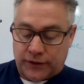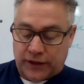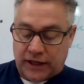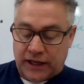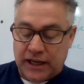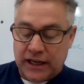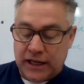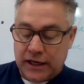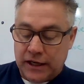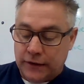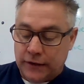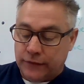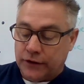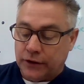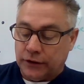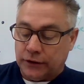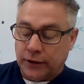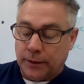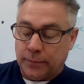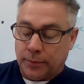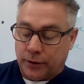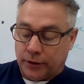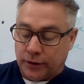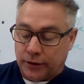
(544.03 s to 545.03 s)
heaved
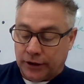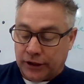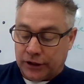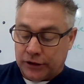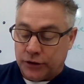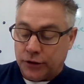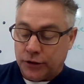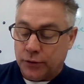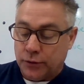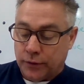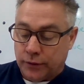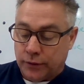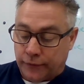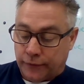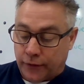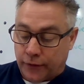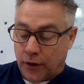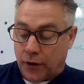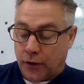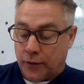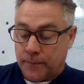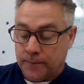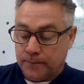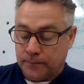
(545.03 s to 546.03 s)
deliberately to and
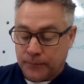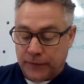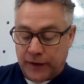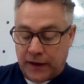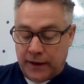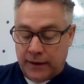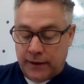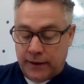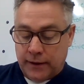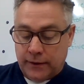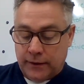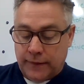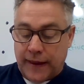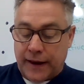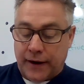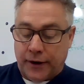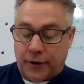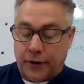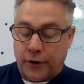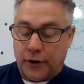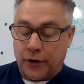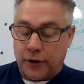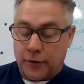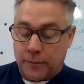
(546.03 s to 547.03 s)
fro. They
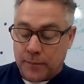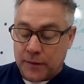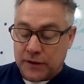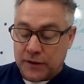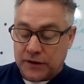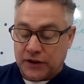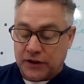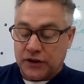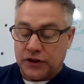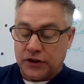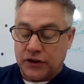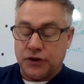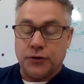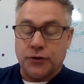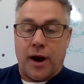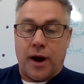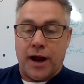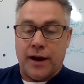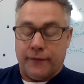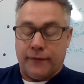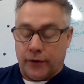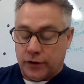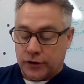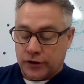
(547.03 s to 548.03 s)
heard Mrs.
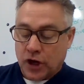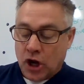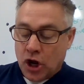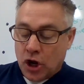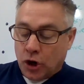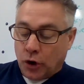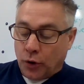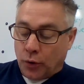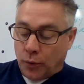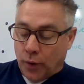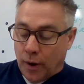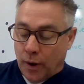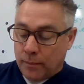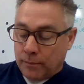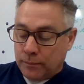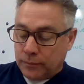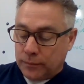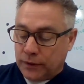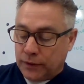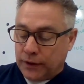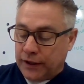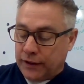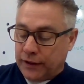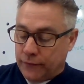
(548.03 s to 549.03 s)
Driver's
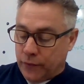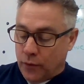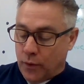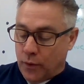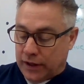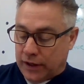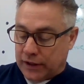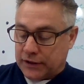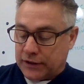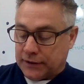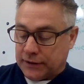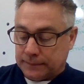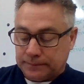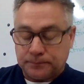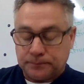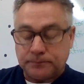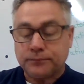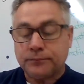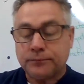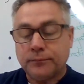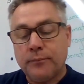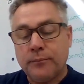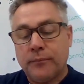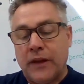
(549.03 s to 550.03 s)
grumbling voice
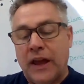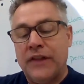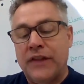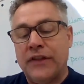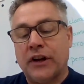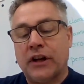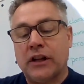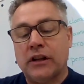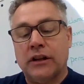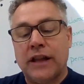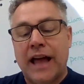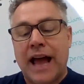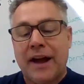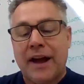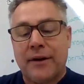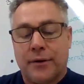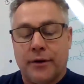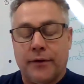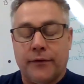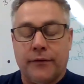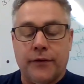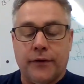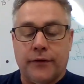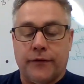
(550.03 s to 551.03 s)
and the clatter
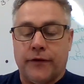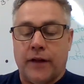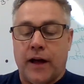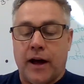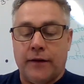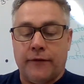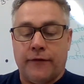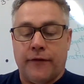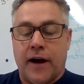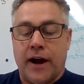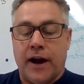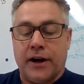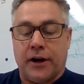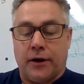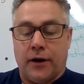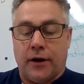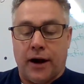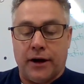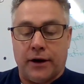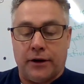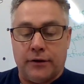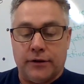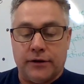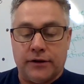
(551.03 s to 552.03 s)
of the fire
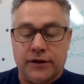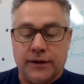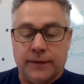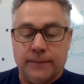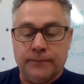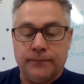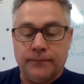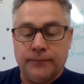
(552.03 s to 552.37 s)
irons.